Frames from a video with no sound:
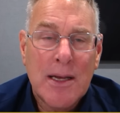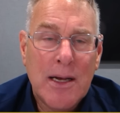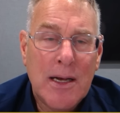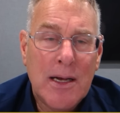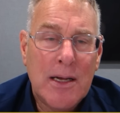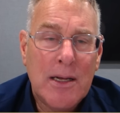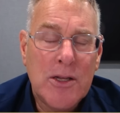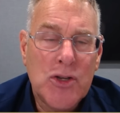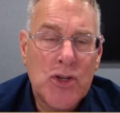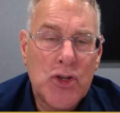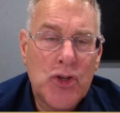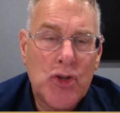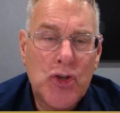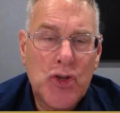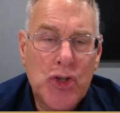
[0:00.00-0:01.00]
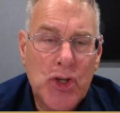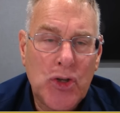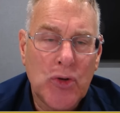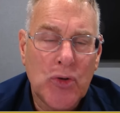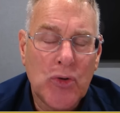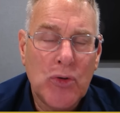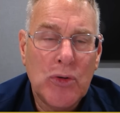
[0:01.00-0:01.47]
Uh,
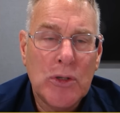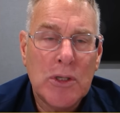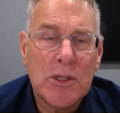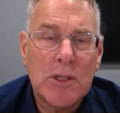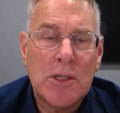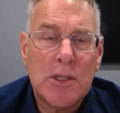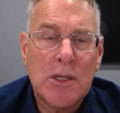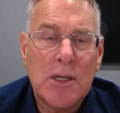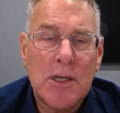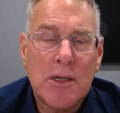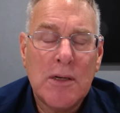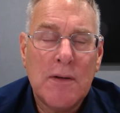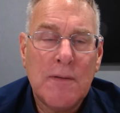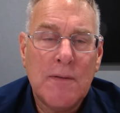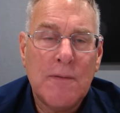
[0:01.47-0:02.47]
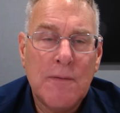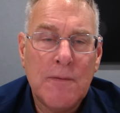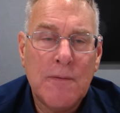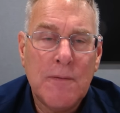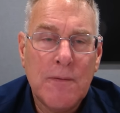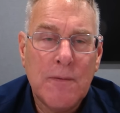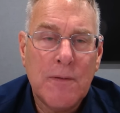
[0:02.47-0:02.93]
two, uh,
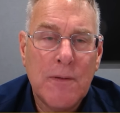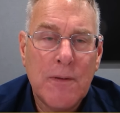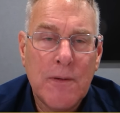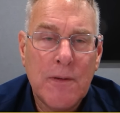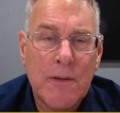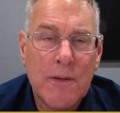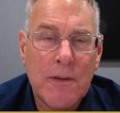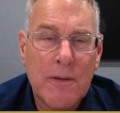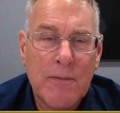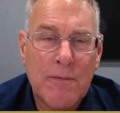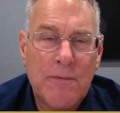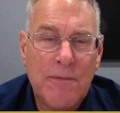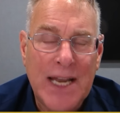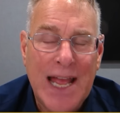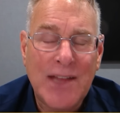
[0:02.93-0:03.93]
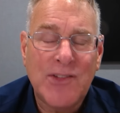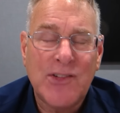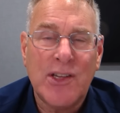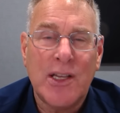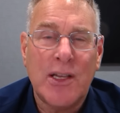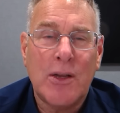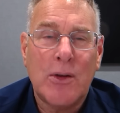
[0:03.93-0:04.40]

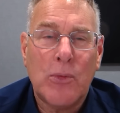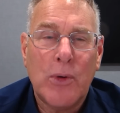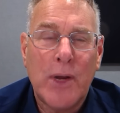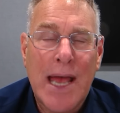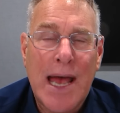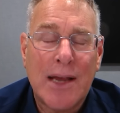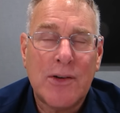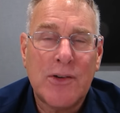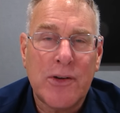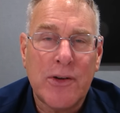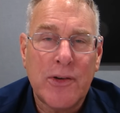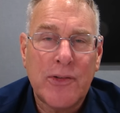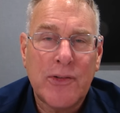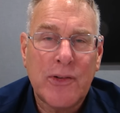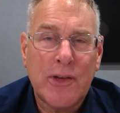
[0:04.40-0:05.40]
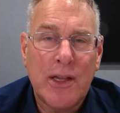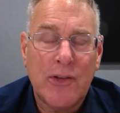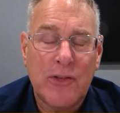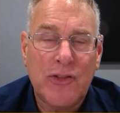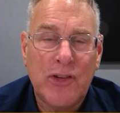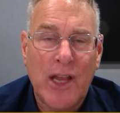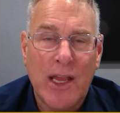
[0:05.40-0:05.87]
financing reactors
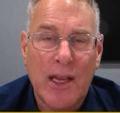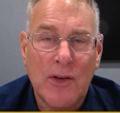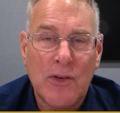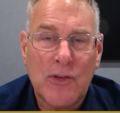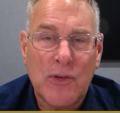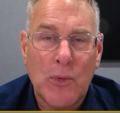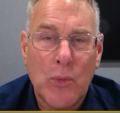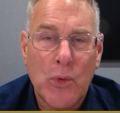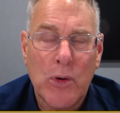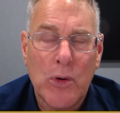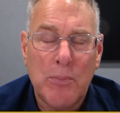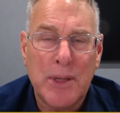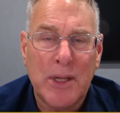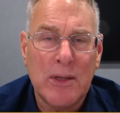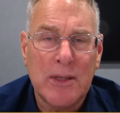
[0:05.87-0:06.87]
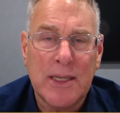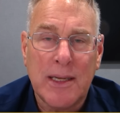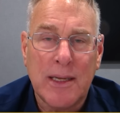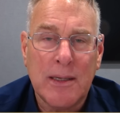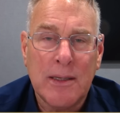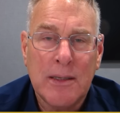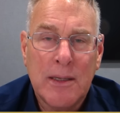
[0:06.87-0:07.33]
has changed. We're
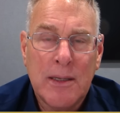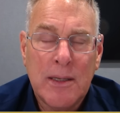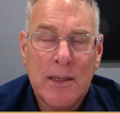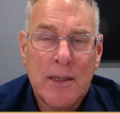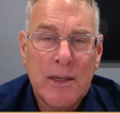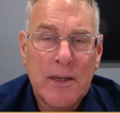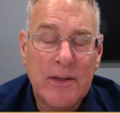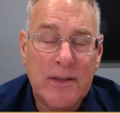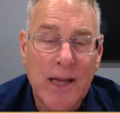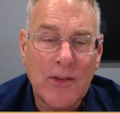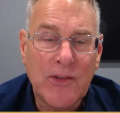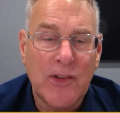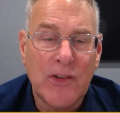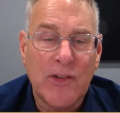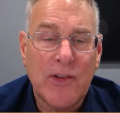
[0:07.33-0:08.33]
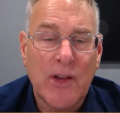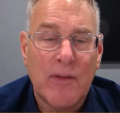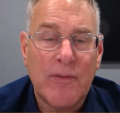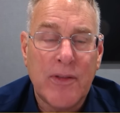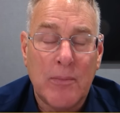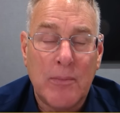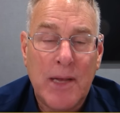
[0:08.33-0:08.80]
building dozens
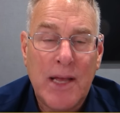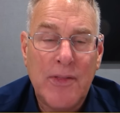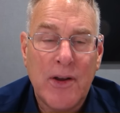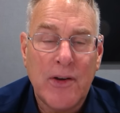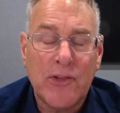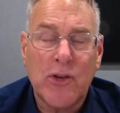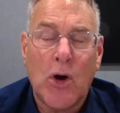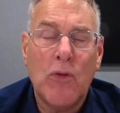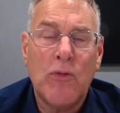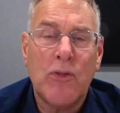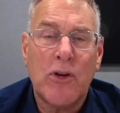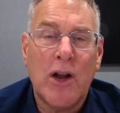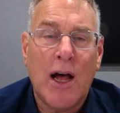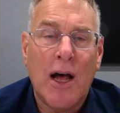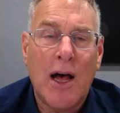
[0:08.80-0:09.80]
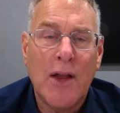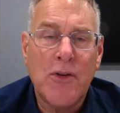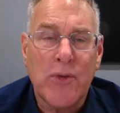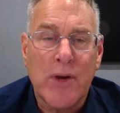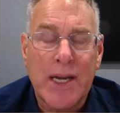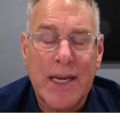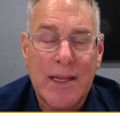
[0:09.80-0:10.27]
of them, and there's over a
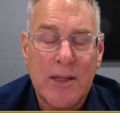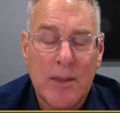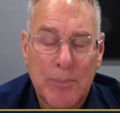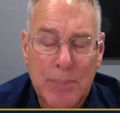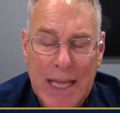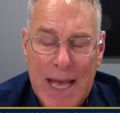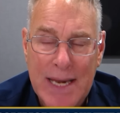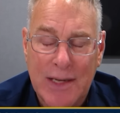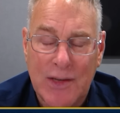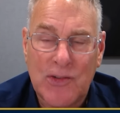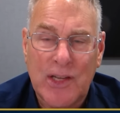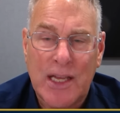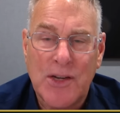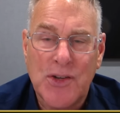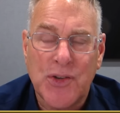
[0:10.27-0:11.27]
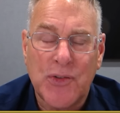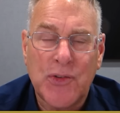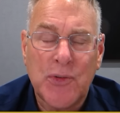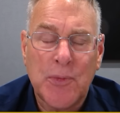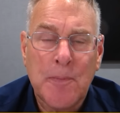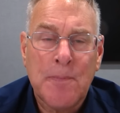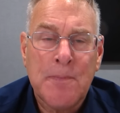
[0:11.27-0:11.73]
hundred in the planning stages.